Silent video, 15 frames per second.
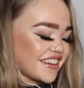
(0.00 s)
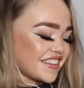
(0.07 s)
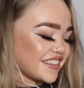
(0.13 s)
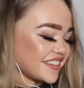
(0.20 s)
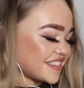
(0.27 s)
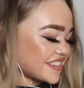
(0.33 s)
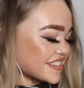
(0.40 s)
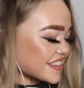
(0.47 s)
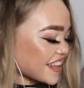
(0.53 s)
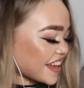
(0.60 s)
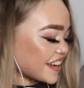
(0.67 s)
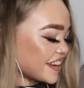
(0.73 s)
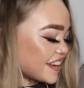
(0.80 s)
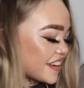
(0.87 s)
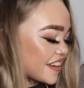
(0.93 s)
This is
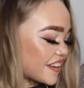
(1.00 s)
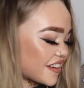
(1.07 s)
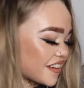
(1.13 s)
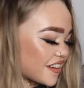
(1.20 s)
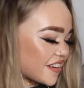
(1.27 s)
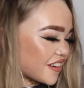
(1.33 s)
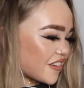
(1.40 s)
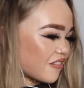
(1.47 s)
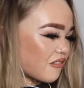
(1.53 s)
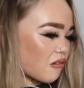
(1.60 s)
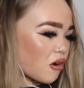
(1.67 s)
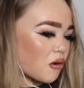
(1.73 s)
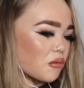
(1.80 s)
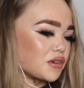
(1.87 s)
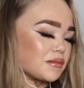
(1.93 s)
like
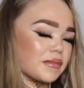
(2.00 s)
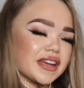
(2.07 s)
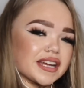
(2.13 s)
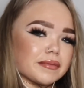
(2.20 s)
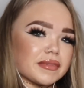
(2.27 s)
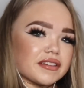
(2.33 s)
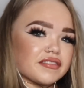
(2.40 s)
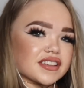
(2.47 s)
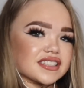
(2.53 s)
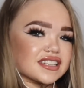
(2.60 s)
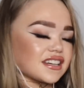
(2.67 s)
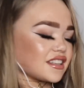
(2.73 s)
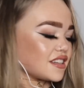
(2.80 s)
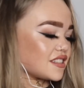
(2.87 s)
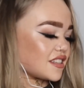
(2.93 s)
what would make me
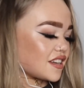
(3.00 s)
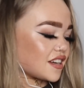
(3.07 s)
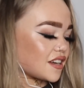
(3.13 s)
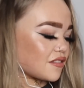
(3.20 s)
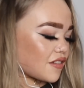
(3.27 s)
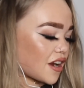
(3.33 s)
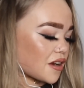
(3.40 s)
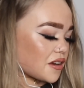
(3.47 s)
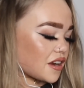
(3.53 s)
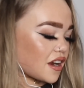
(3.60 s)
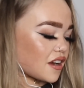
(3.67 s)
physically sick if I